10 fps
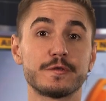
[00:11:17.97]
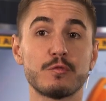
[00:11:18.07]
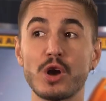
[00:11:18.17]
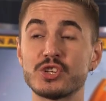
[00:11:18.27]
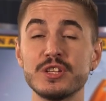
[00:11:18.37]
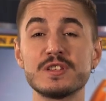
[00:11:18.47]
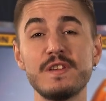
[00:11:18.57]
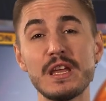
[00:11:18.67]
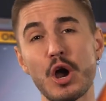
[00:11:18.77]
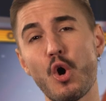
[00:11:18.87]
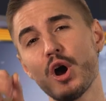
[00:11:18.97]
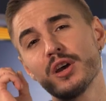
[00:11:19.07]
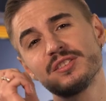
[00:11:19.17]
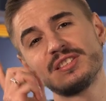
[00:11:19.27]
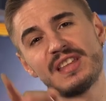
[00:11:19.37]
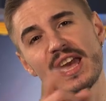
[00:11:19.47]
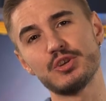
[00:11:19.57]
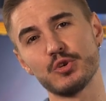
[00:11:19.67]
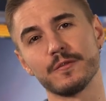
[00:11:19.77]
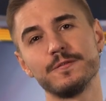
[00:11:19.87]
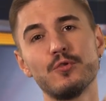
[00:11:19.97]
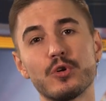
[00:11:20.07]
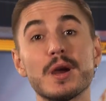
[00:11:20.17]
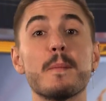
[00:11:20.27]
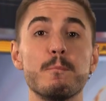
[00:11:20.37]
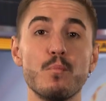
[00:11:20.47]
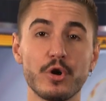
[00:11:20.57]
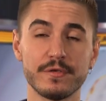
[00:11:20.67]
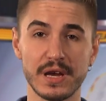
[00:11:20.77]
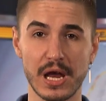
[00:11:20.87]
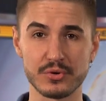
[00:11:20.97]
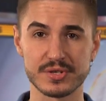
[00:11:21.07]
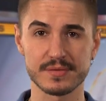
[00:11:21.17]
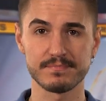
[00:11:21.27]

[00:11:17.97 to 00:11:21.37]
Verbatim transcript: you for watching this video, stay tuned for more videos.